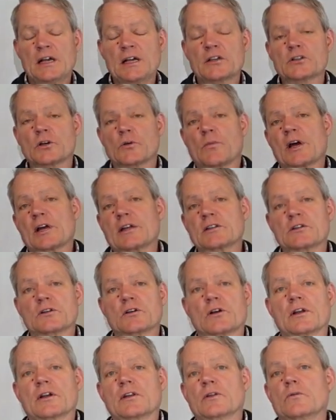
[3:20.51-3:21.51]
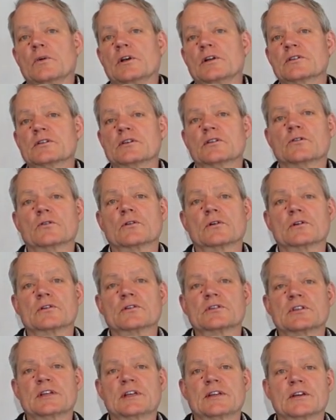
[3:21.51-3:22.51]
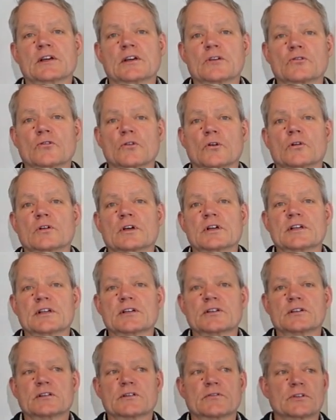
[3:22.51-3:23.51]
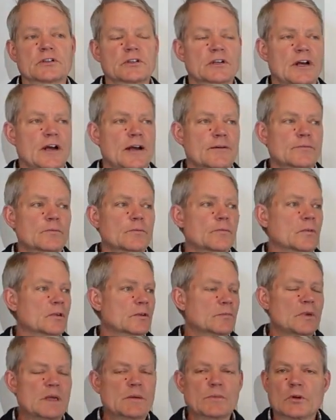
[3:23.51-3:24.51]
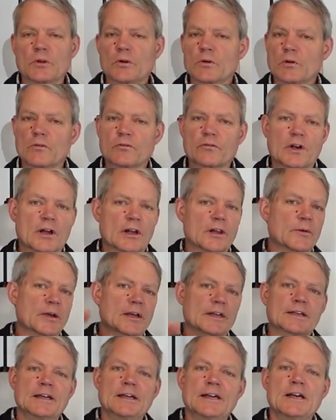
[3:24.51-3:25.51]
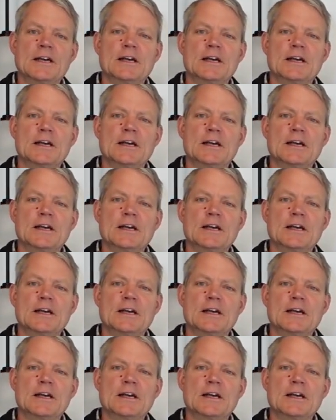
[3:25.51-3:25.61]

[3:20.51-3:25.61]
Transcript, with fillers: so by installing the windows and doors in the controlled conditions of the shop with people who are following